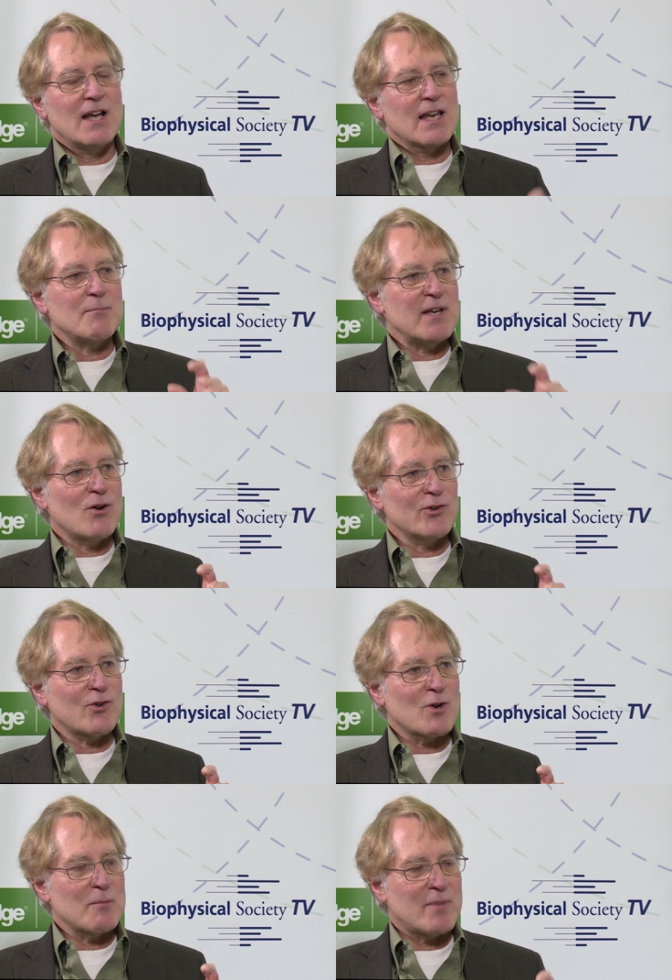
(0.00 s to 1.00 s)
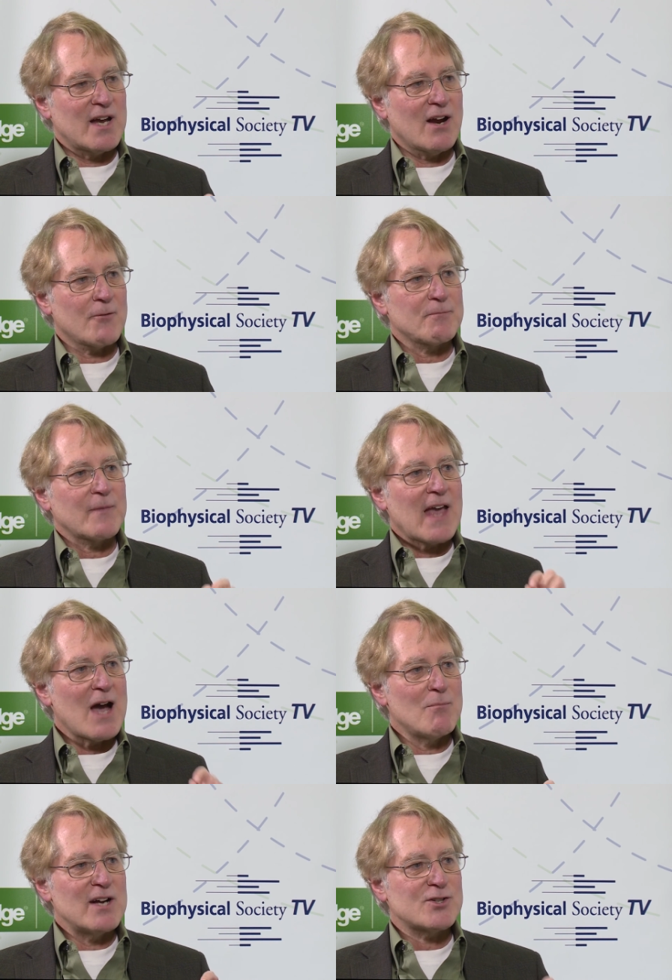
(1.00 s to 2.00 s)
let me also compare
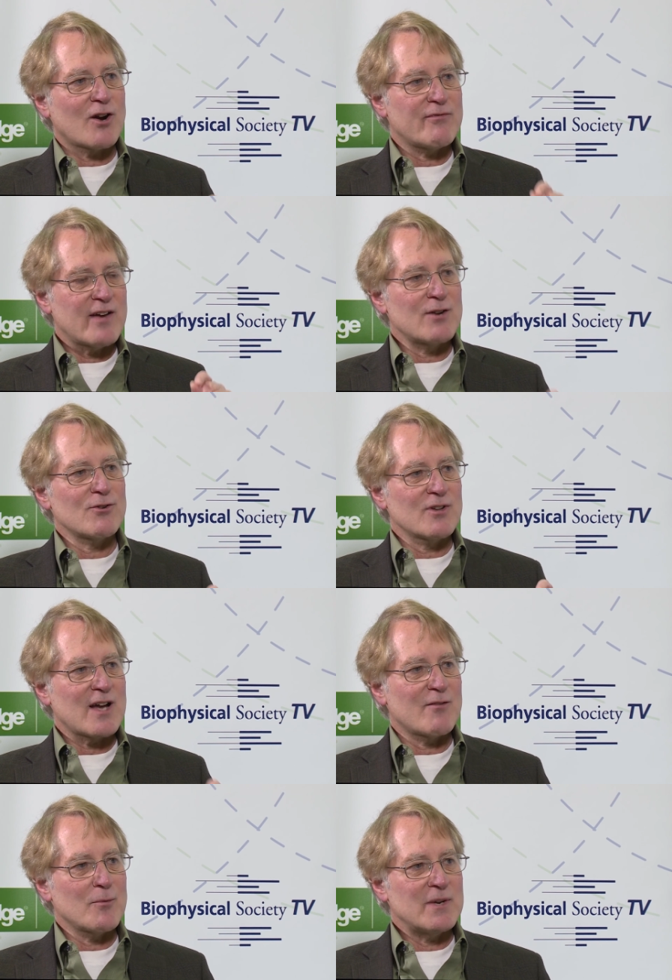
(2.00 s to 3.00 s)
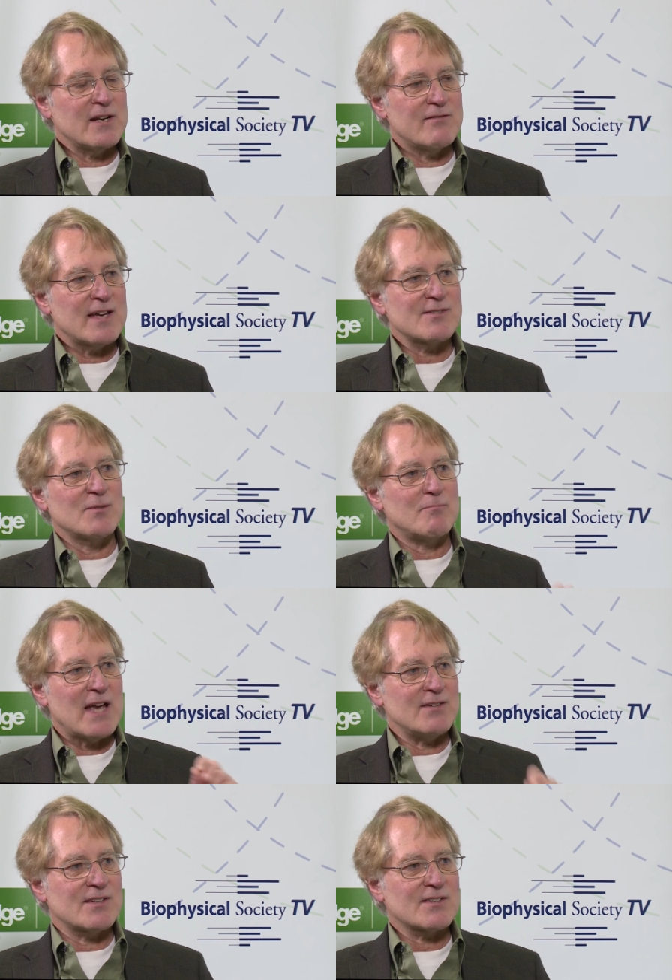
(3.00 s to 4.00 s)
how much our federal government invests in
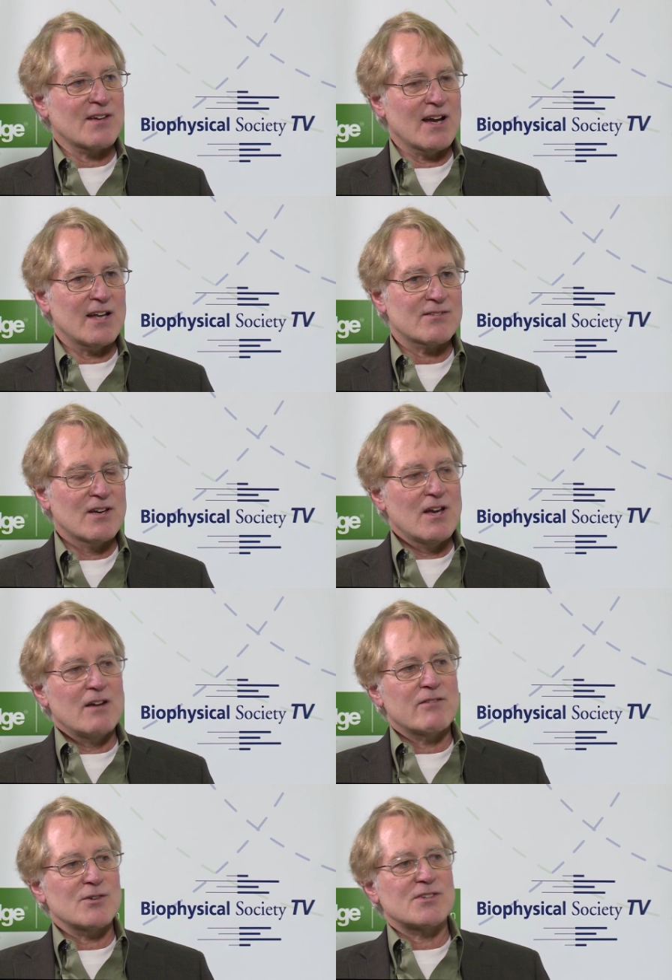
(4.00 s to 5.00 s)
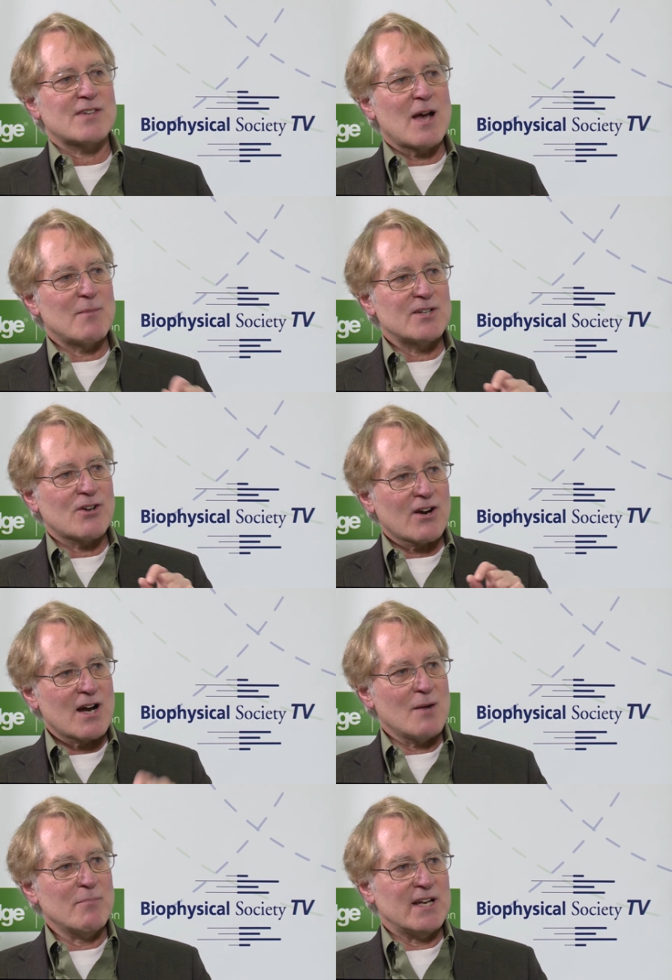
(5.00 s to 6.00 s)
basic science versus how much our
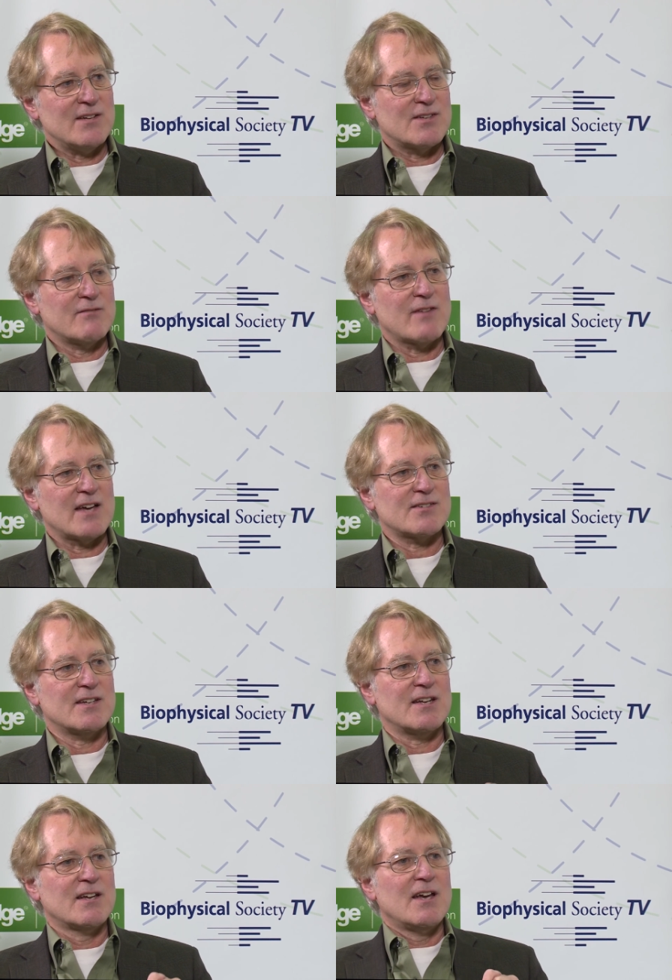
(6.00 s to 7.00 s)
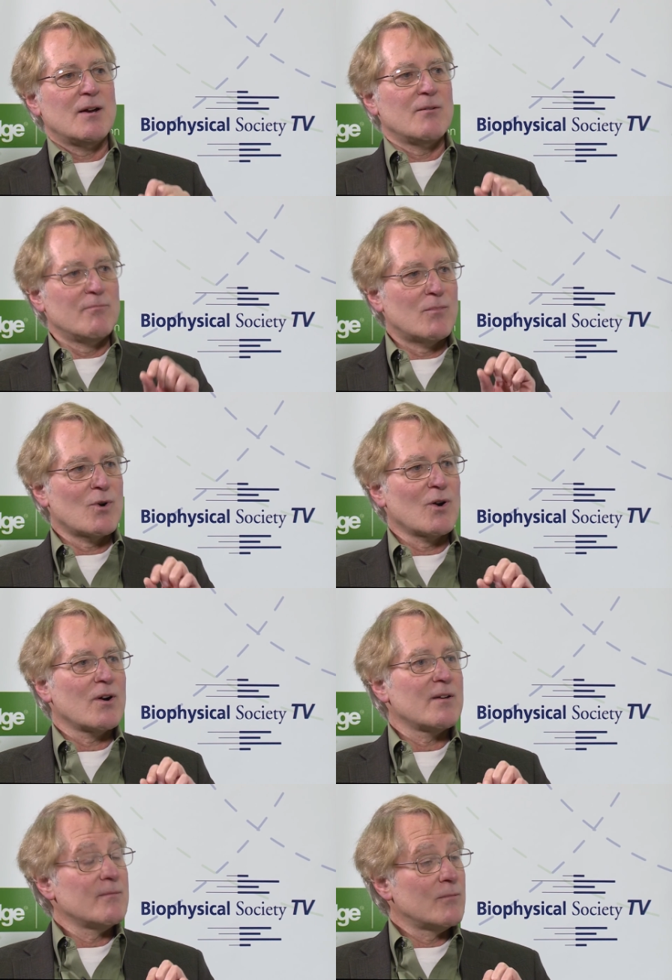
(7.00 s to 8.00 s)
companies invest in more,
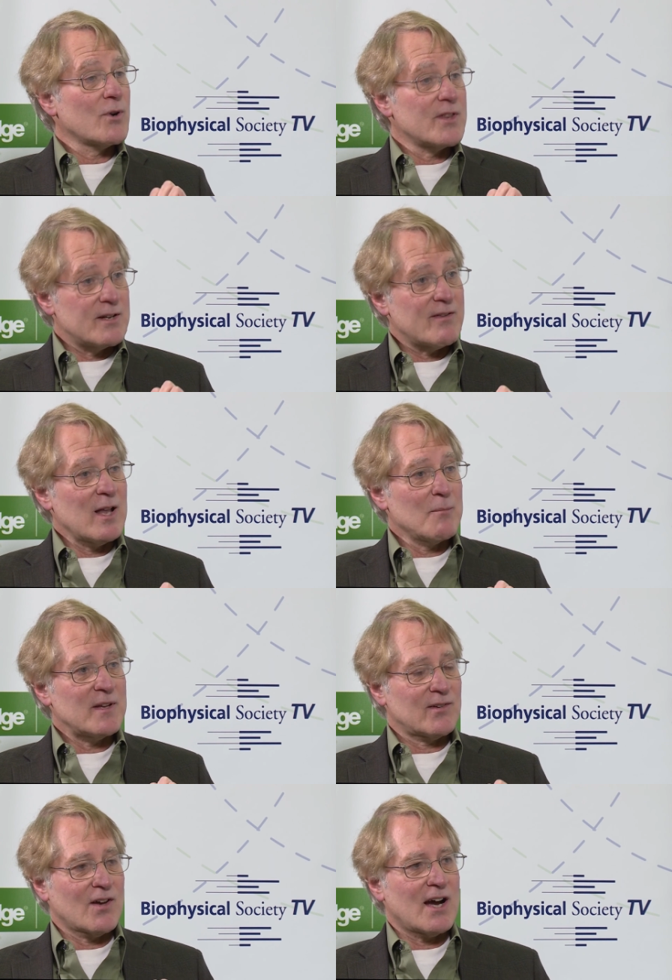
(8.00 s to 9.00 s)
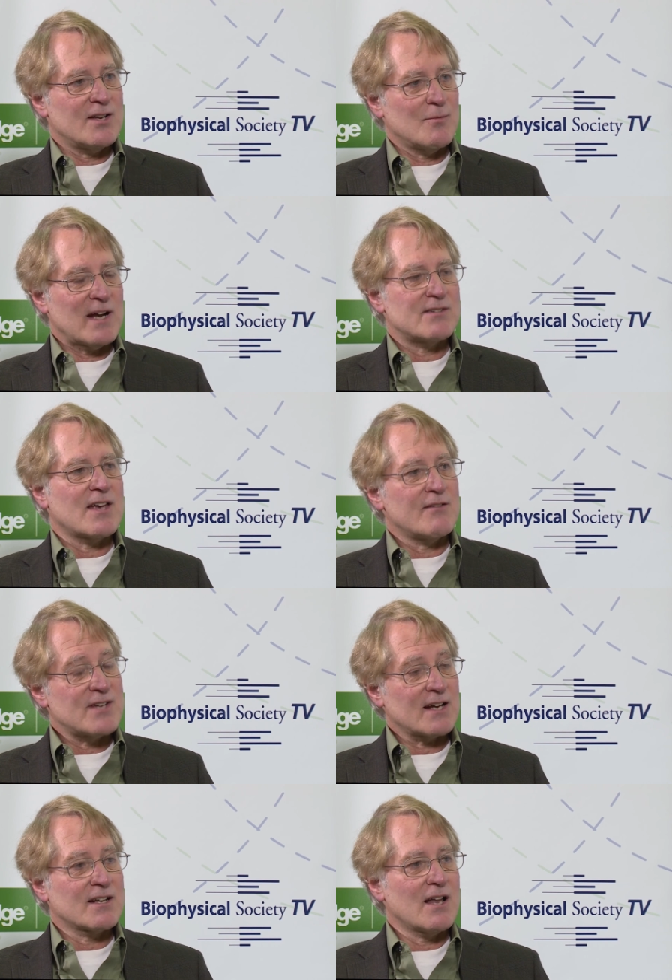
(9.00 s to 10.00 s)
more the development side, you might say, of
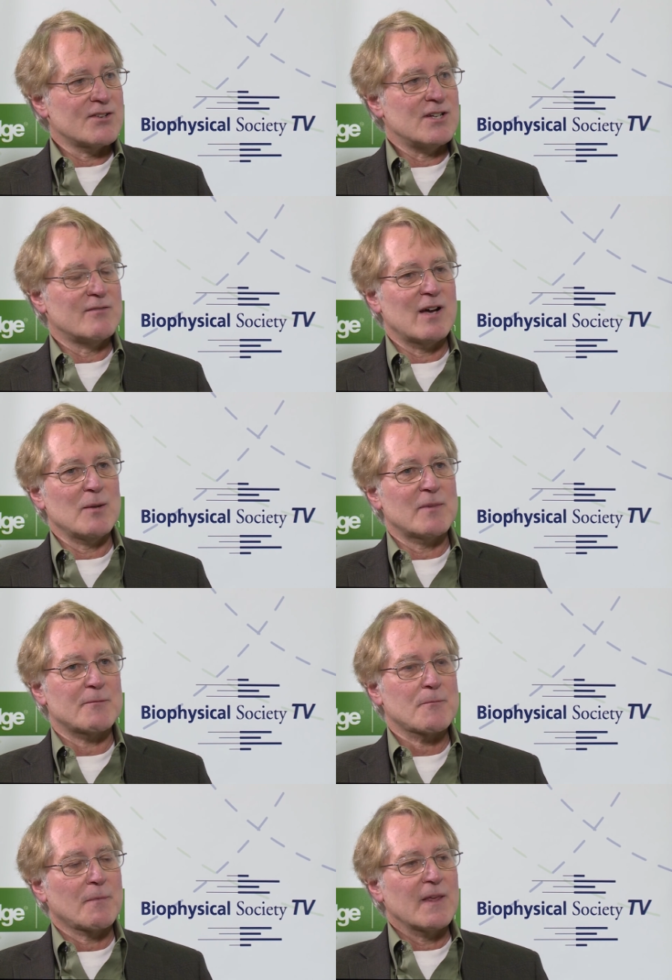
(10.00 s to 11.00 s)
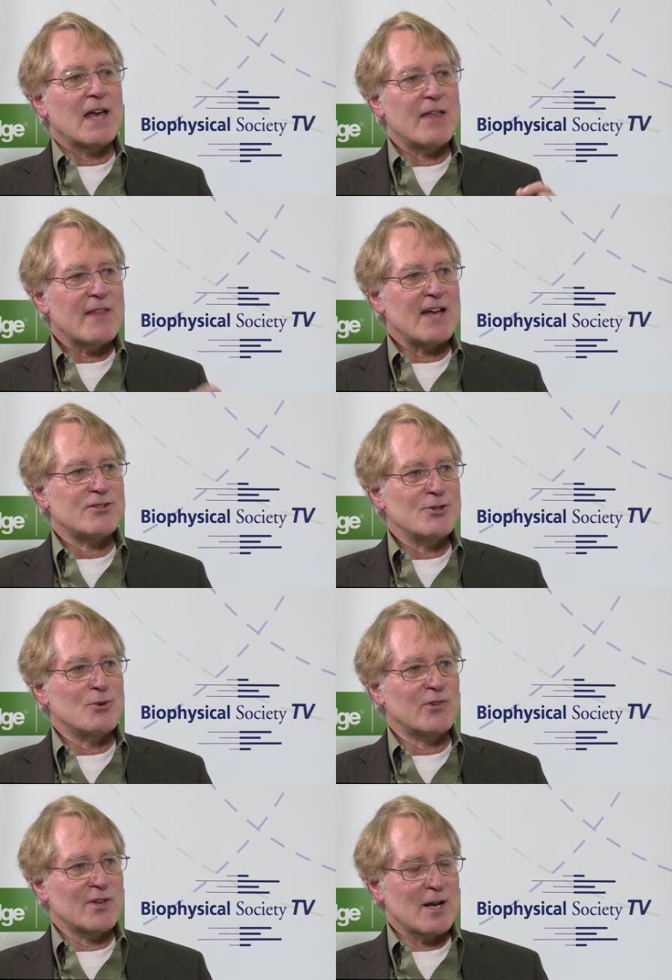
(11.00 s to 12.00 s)
technology development. And that too
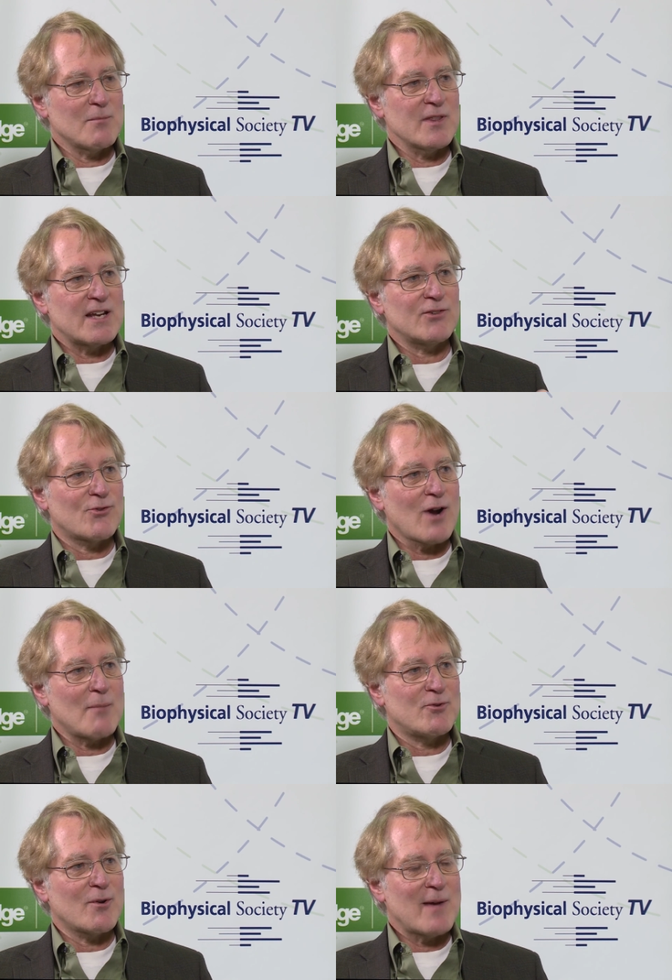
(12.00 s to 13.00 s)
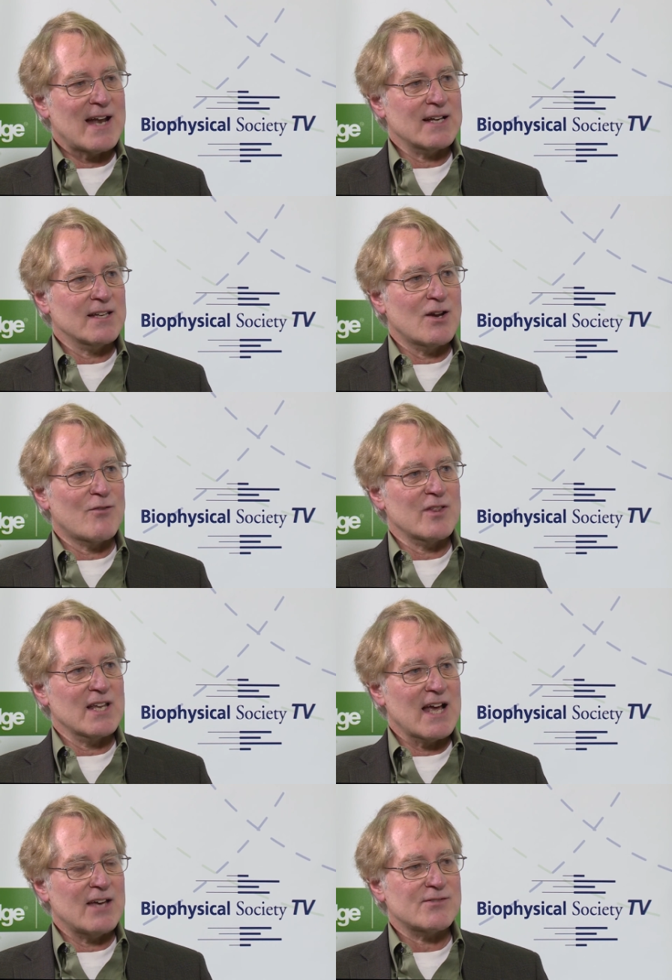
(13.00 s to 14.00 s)
is a number that has dropped dramatically over the
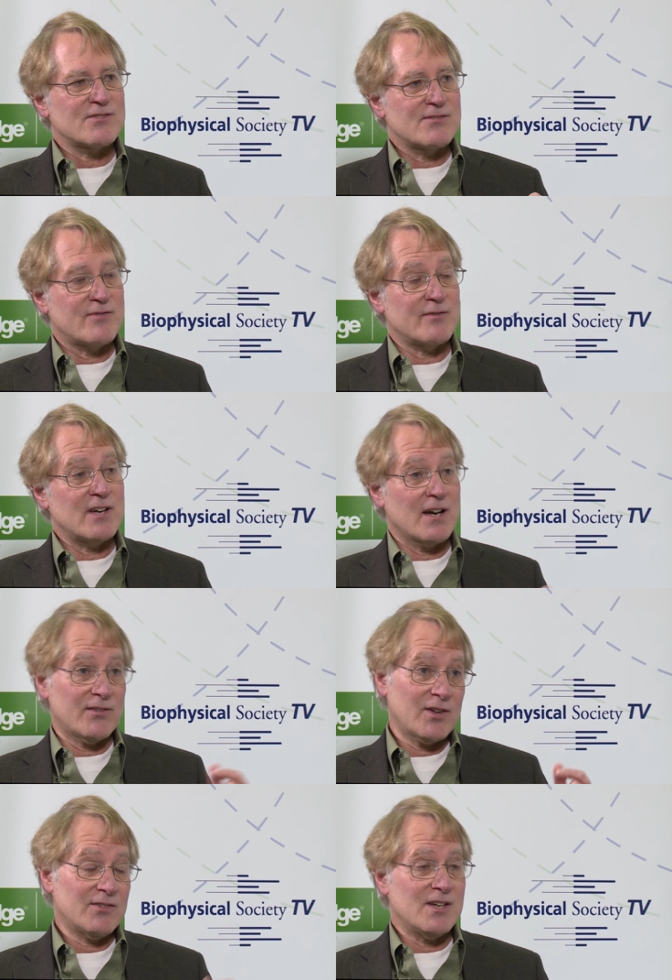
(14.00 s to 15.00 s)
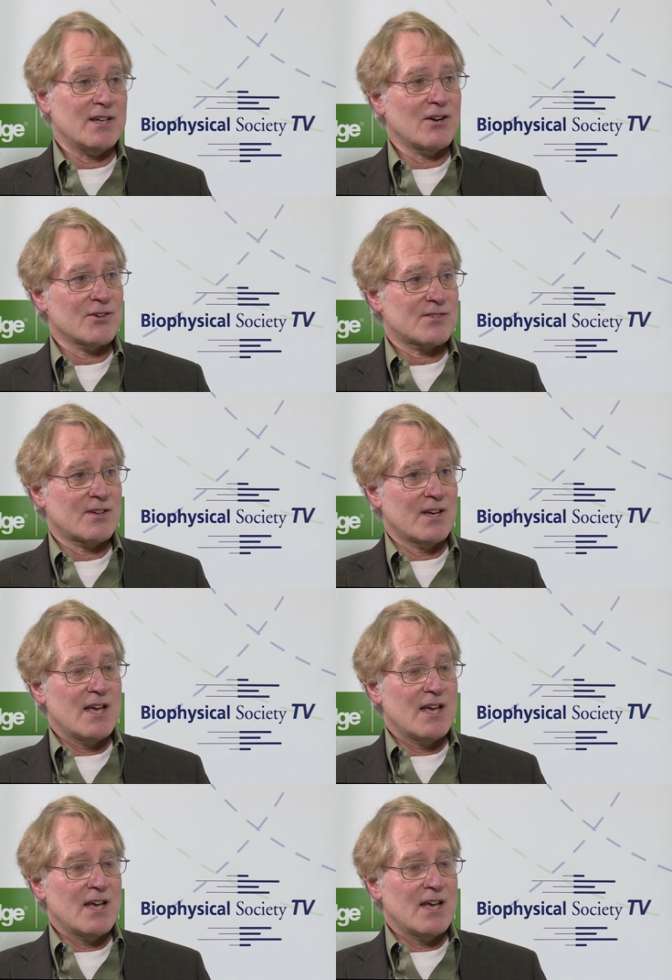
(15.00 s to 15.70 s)
last 50, uh, 60 years.